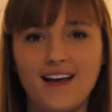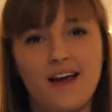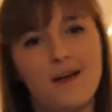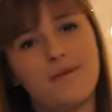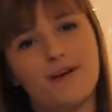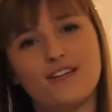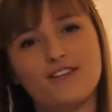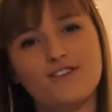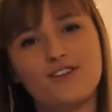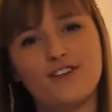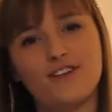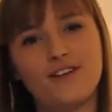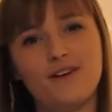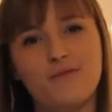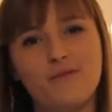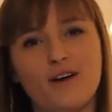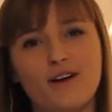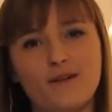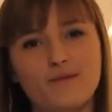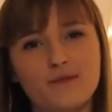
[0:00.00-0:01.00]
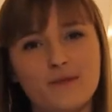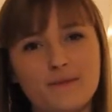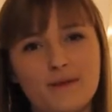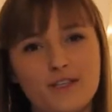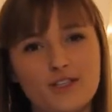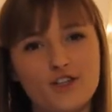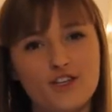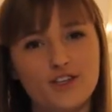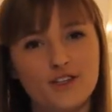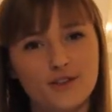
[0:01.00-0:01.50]
Hi, I'm Ashlyn and welcome to
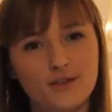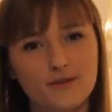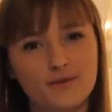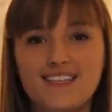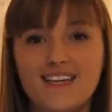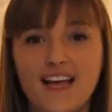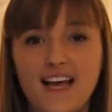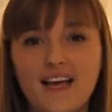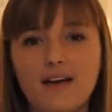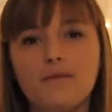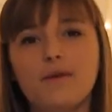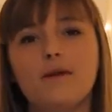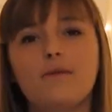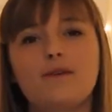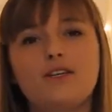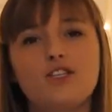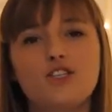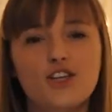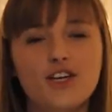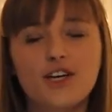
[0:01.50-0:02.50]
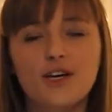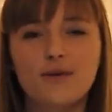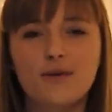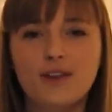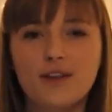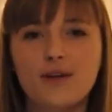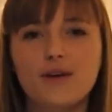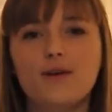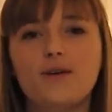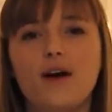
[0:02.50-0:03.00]
my channel. Today I'm going to be sharing
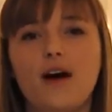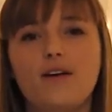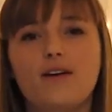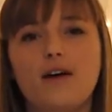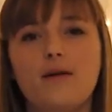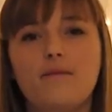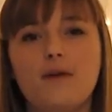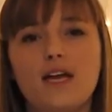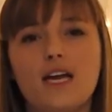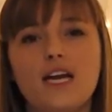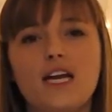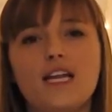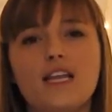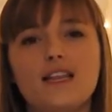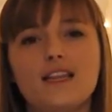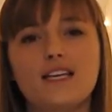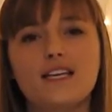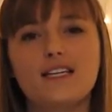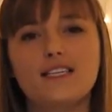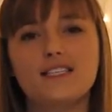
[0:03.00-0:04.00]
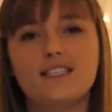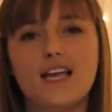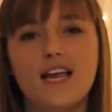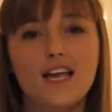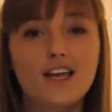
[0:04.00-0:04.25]
with you how I made this